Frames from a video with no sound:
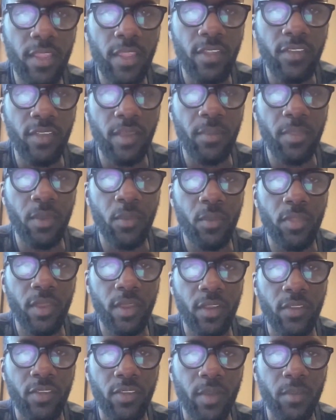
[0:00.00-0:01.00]
And then same thing with the
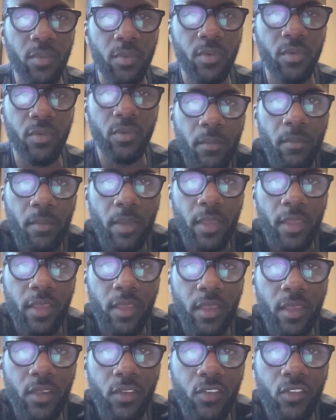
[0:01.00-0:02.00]
Airtable,
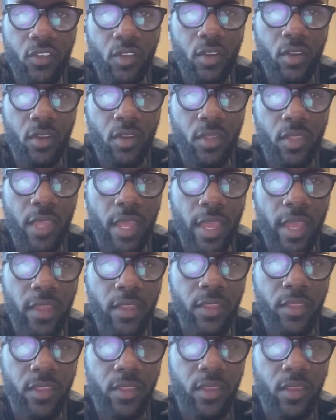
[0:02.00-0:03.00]
making sure
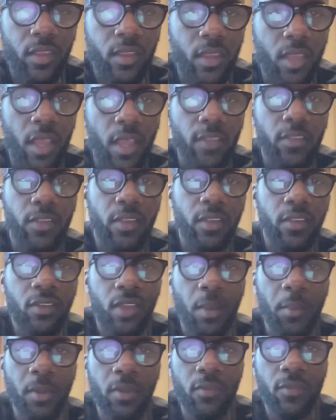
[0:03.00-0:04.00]
that the content is
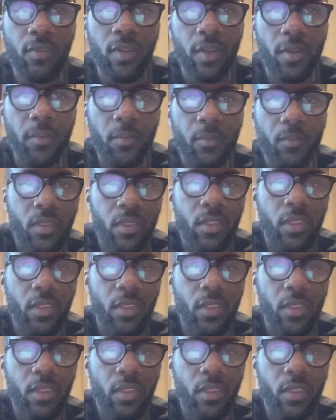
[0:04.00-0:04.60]
coming from,